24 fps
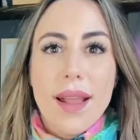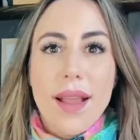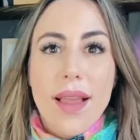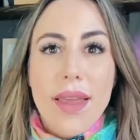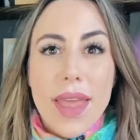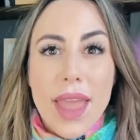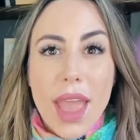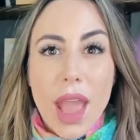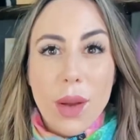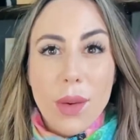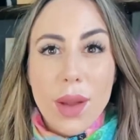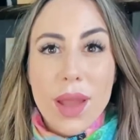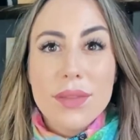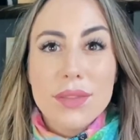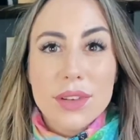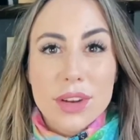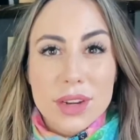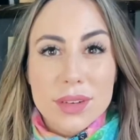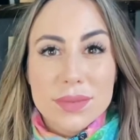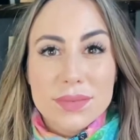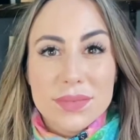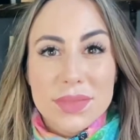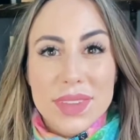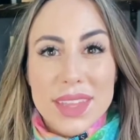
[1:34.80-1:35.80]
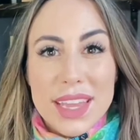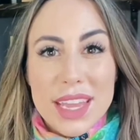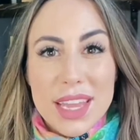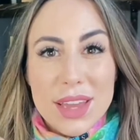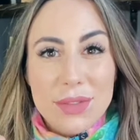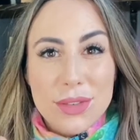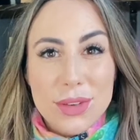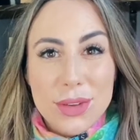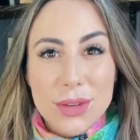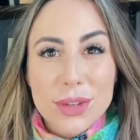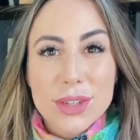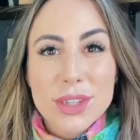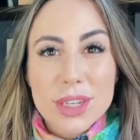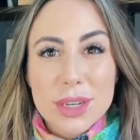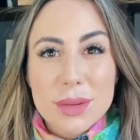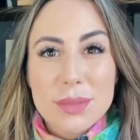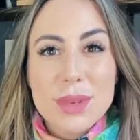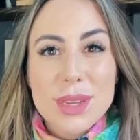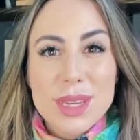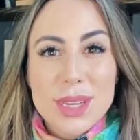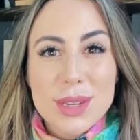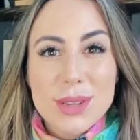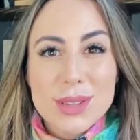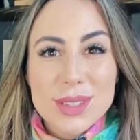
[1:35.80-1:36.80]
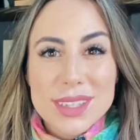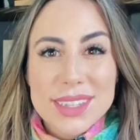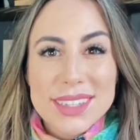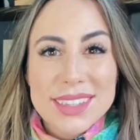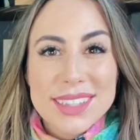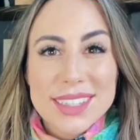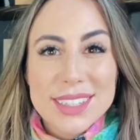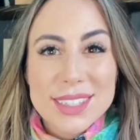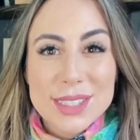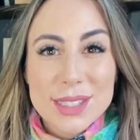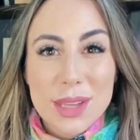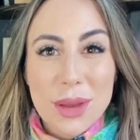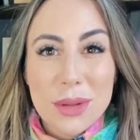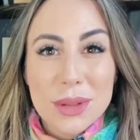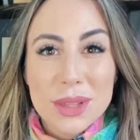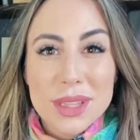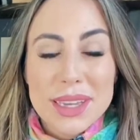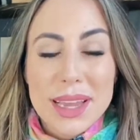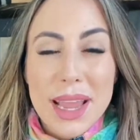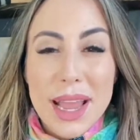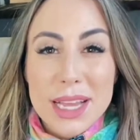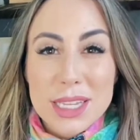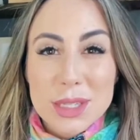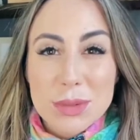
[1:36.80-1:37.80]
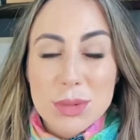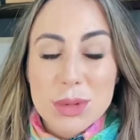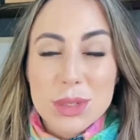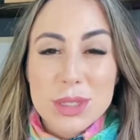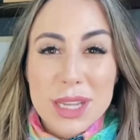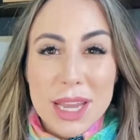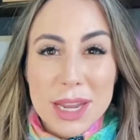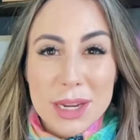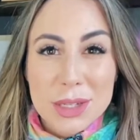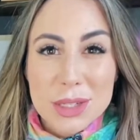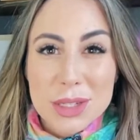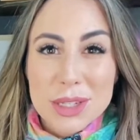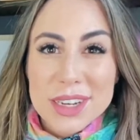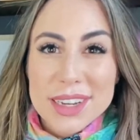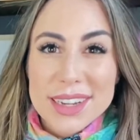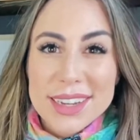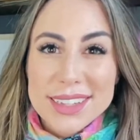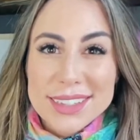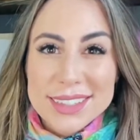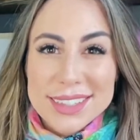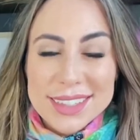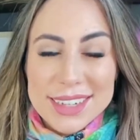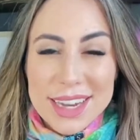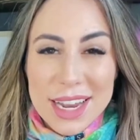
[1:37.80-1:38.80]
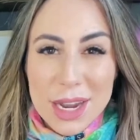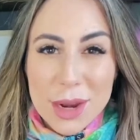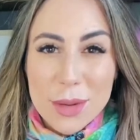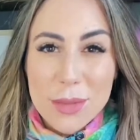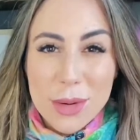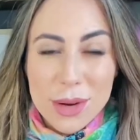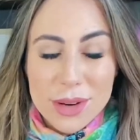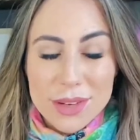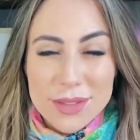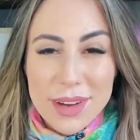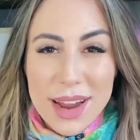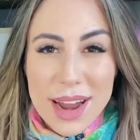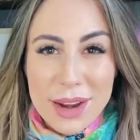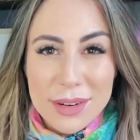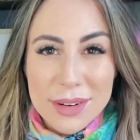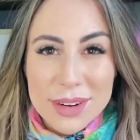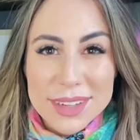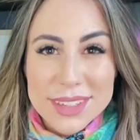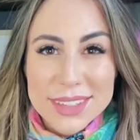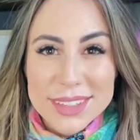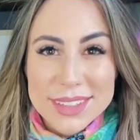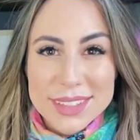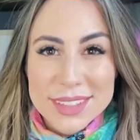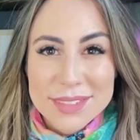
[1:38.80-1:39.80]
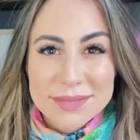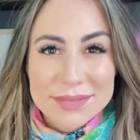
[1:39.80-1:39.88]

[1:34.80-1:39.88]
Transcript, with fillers: However, if you're gonna be using this solely as protection against an airborne virus,